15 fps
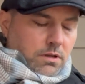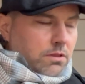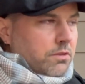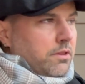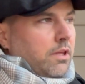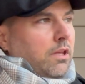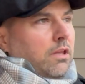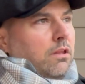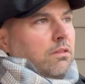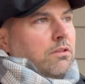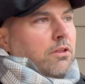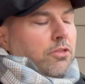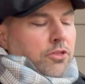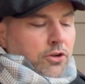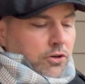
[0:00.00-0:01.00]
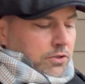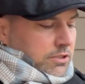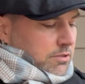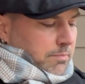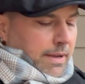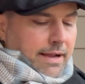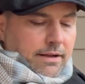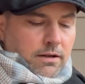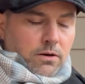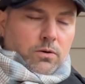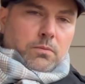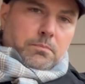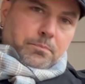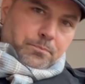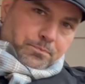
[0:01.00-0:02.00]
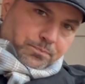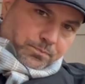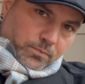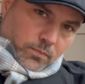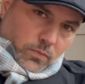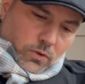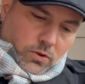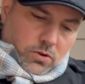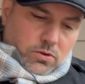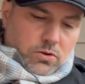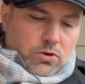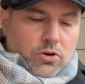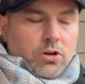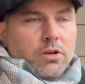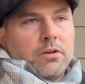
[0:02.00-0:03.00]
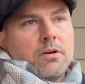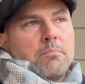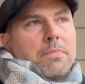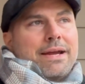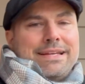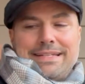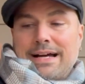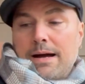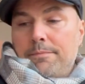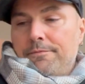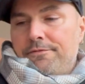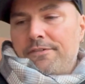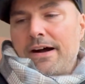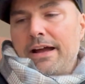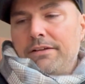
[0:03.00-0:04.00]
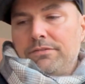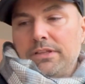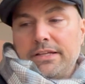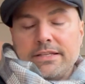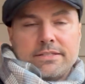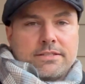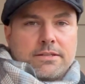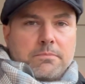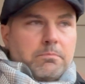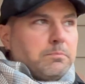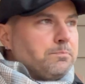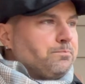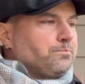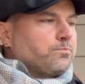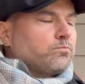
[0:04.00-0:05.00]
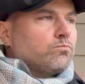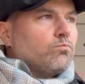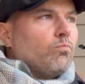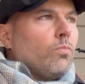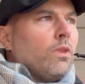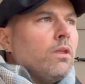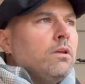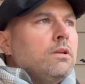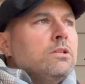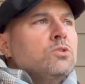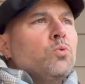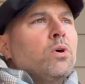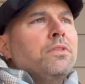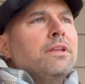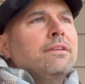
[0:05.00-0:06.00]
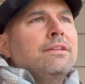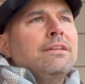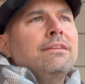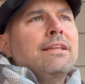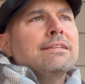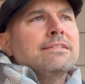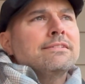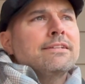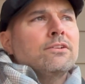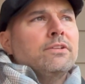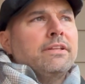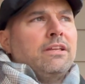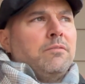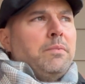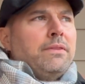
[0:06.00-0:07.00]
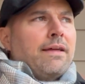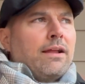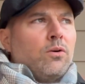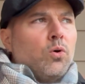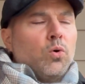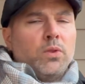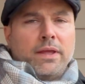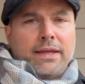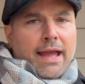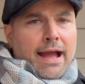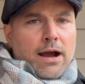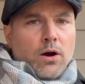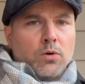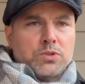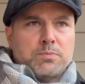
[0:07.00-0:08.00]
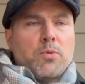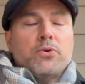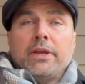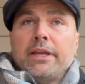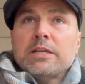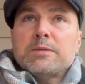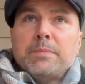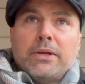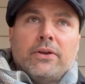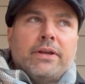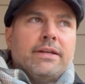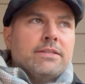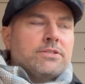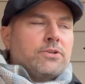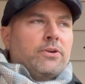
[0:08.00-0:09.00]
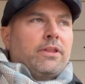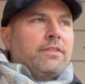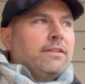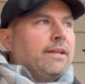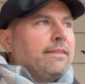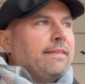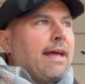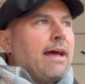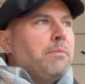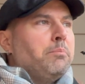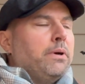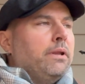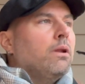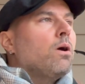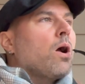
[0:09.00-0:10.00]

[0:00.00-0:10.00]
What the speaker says: the third tobacco on my top 5 list is one that didn't necessarily give me that holy cow smoking experience or anything like that, but